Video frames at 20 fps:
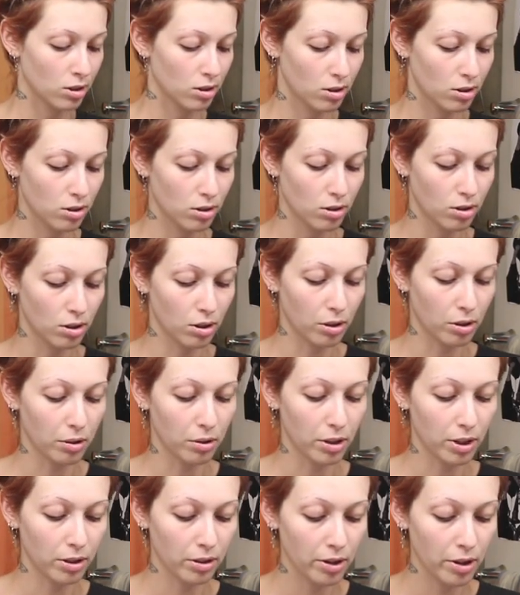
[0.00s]

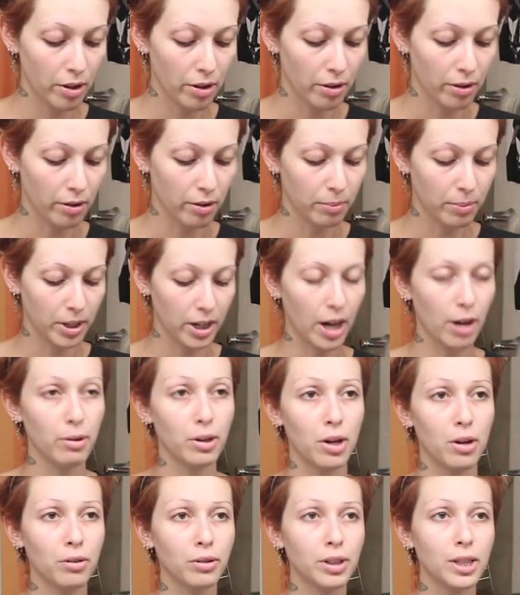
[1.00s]
So, I don't know. But I
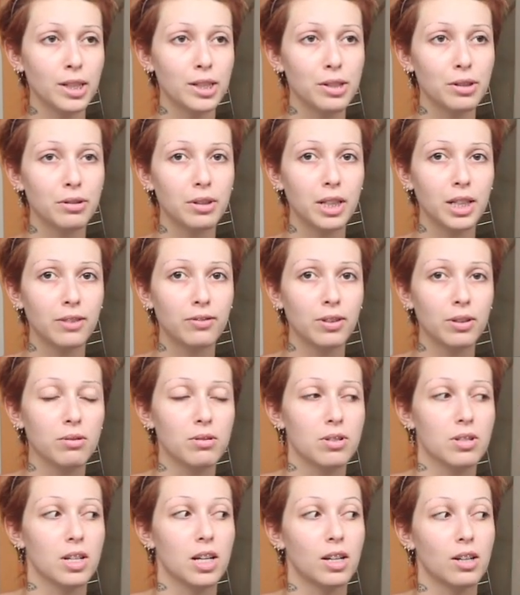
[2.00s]
would only do it if it
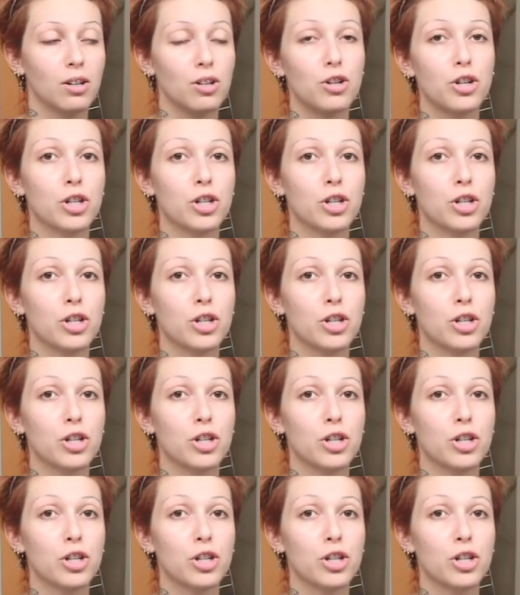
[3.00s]
was, like,